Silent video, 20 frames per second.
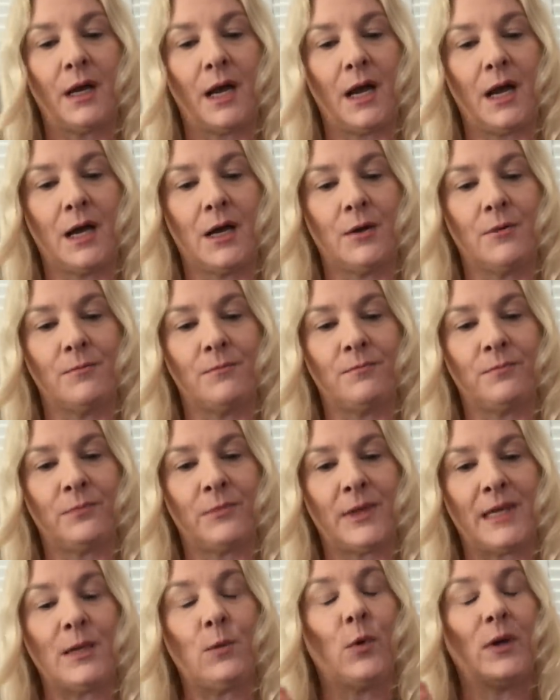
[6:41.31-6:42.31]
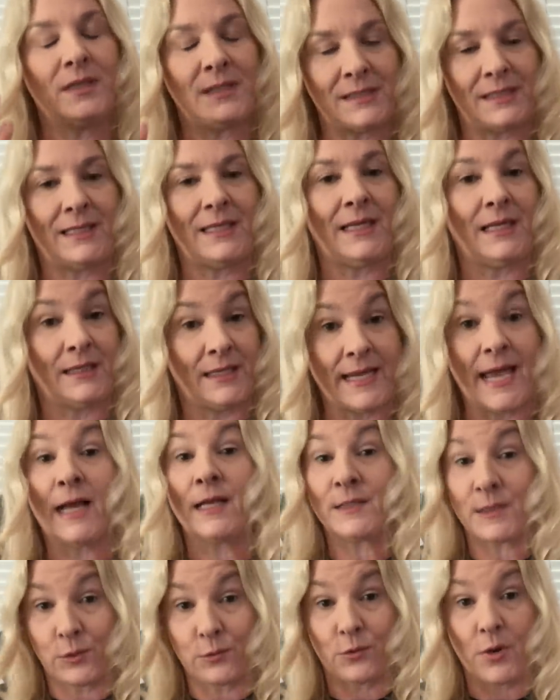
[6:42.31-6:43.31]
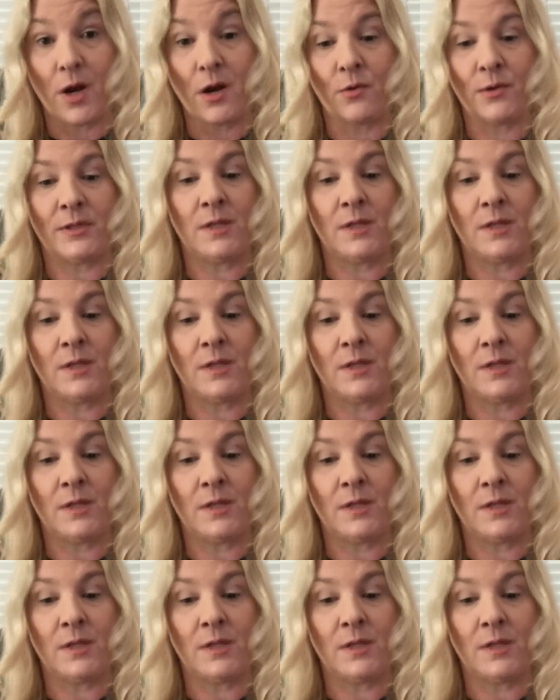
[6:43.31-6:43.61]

Um, he was sitting in the exit row